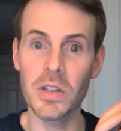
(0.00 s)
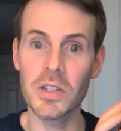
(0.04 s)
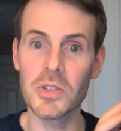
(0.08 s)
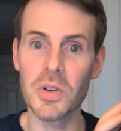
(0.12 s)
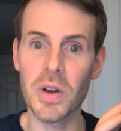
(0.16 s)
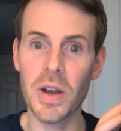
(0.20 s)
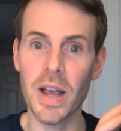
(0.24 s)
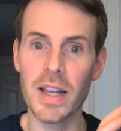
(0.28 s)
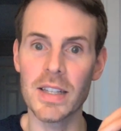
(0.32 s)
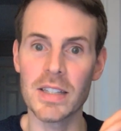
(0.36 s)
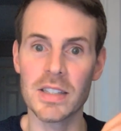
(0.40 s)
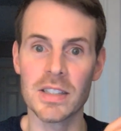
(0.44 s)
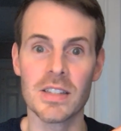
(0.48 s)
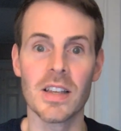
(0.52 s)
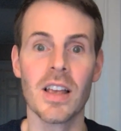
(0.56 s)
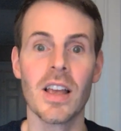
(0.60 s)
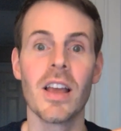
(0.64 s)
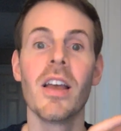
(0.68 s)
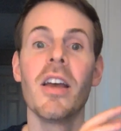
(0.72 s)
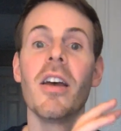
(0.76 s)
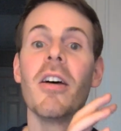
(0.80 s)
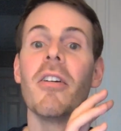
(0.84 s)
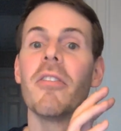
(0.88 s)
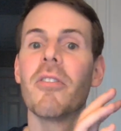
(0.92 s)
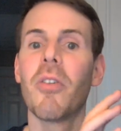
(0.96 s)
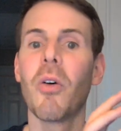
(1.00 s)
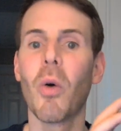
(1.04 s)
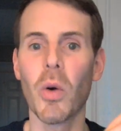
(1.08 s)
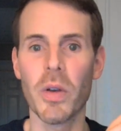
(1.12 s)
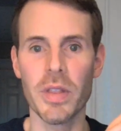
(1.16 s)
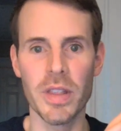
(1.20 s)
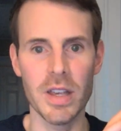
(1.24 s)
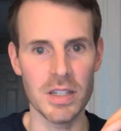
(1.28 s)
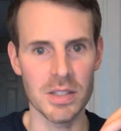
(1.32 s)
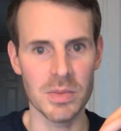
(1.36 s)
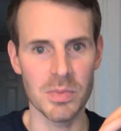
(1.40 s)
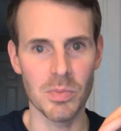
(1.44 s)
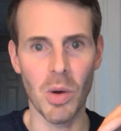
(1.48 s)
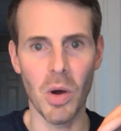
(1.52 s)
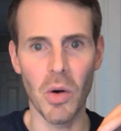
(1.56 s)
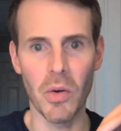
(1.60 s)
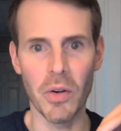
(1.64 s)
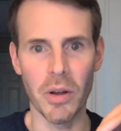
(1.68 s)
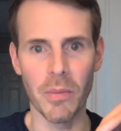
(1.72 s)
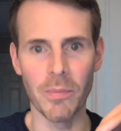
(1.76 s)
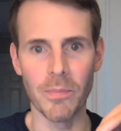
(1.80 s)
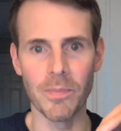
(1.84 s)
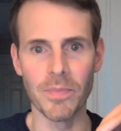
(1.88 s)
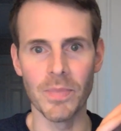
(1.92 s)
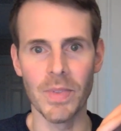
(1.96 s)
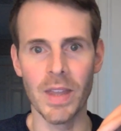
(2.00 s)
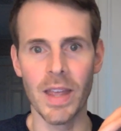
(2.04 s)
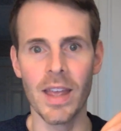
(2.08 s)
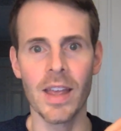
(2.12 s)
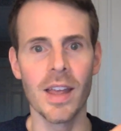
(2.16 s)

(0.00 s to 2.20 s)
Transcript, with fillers: address for this modem.